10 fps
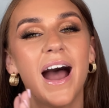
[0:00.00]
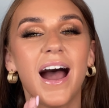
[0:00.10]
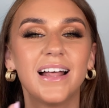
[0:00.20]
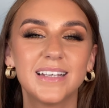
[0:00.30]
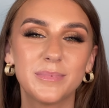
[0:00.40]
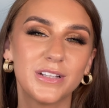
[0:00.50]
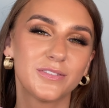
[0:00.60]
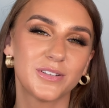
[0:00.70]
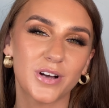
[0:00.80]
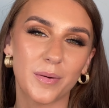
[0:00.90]
and leave me a lovely
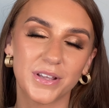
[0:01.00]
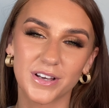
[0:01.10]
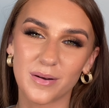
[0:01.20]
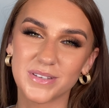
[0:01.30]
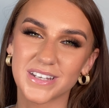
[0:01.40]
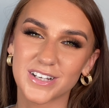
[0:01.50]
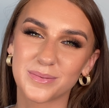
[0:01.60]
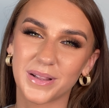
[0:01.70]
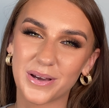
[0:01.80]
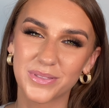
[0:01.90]
little comment in the comment section below.